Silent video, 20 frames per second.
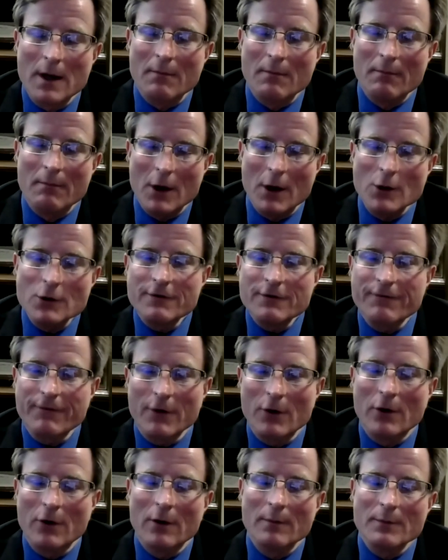most
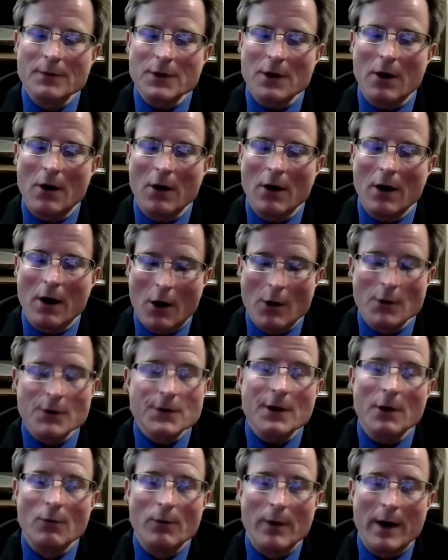firms are
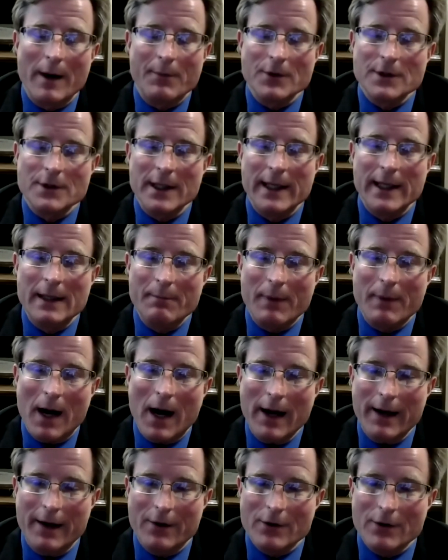also representing
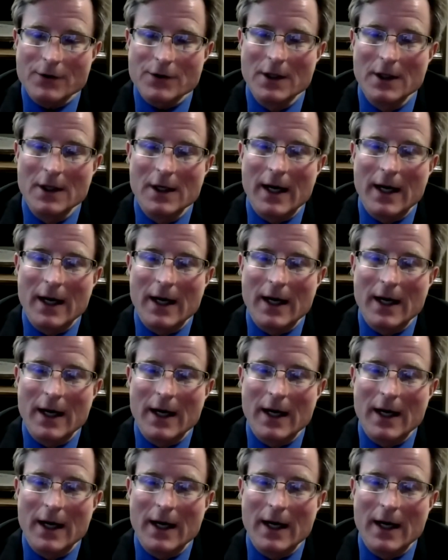buyers.